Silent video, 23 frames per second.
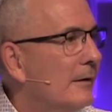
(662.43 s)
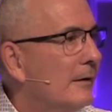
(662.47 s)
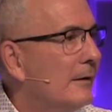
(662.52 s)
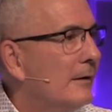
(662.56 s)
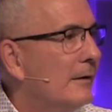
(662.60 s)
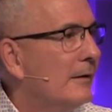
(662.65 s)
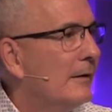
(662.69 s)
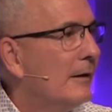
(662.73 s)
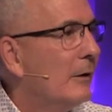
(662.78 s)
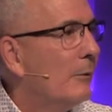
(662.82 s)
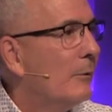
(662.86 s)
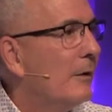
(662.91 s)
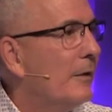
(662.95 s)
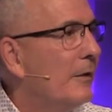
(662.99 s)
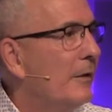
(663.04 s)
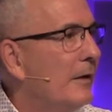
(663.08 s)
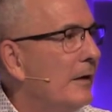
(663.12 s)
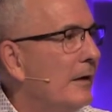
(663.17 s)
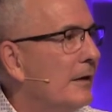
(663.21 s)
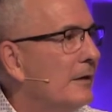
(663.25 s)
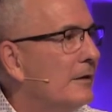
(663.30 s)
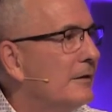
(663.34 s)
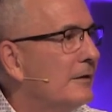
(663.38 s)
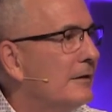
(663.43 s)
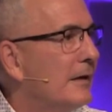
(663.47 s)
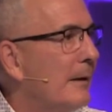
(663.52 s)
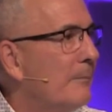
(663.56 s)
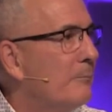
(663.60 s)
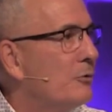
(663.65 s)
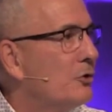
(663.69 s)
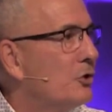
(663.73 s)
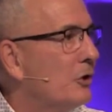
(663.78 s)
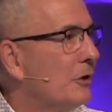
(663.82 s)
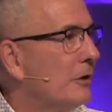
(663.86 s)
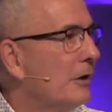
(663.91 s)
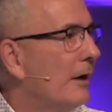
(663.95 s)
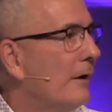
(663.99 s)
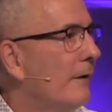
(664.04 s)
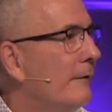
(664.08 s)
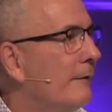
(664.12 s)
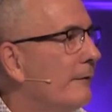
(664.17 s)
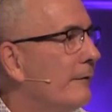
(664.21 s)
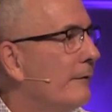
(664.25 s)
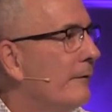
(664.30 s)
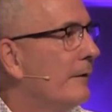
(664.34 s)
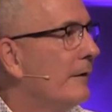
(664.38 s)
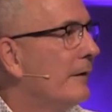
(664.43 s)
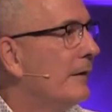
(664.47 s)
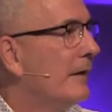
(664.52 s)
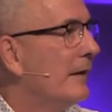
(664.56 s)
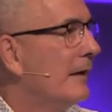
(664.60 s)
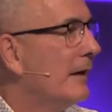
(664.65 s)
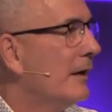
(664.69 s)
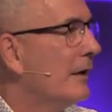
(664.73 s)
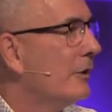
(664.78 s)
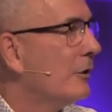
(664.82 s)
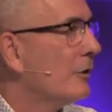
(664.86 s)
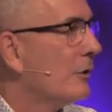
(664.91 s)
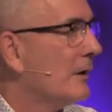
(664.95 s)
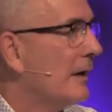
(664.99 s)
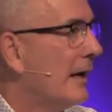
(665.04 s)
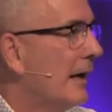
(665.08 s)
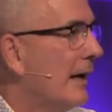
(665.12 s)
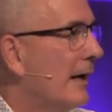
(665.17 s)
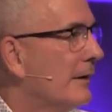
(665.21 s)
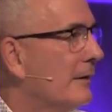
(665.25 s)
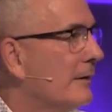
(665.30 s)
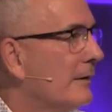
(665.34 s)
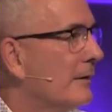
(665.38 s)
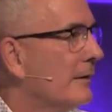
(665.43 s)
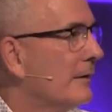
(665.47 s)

that with the inception of the internet,